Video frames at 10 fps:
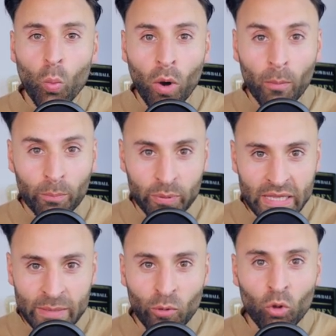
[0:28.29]
What
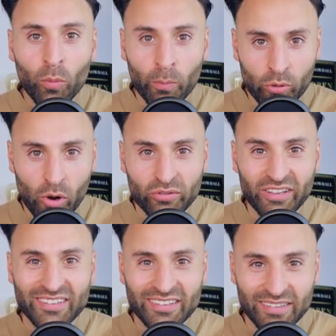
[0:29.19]
people,
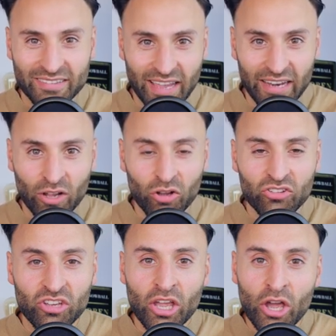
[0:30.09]
processes, and
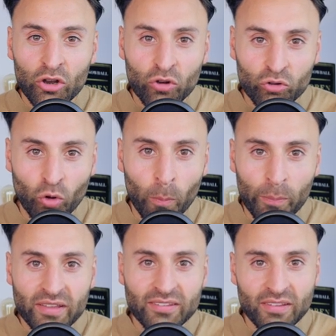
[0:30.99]
technology does your
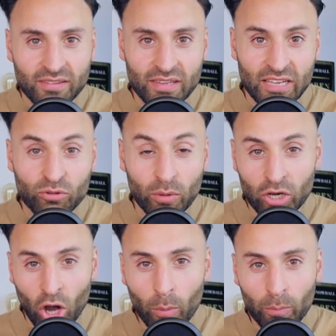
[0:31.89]
business need to
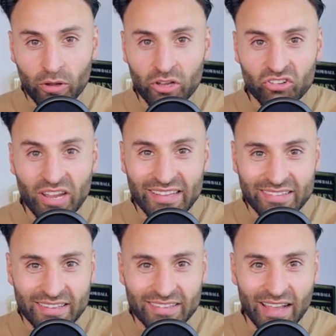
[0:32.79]
accomplish
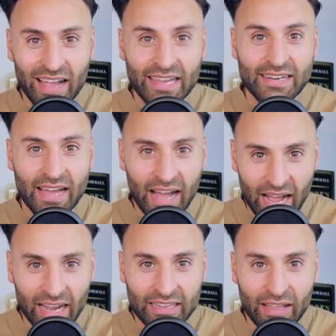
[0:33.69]
its desired
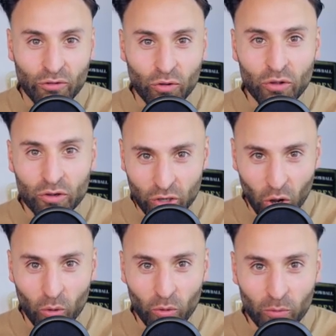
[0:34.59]
high-level
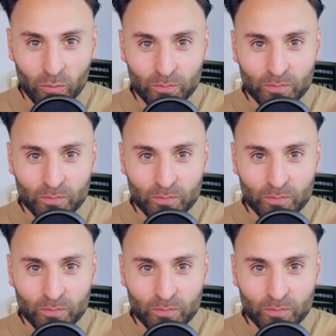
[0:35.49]
goal?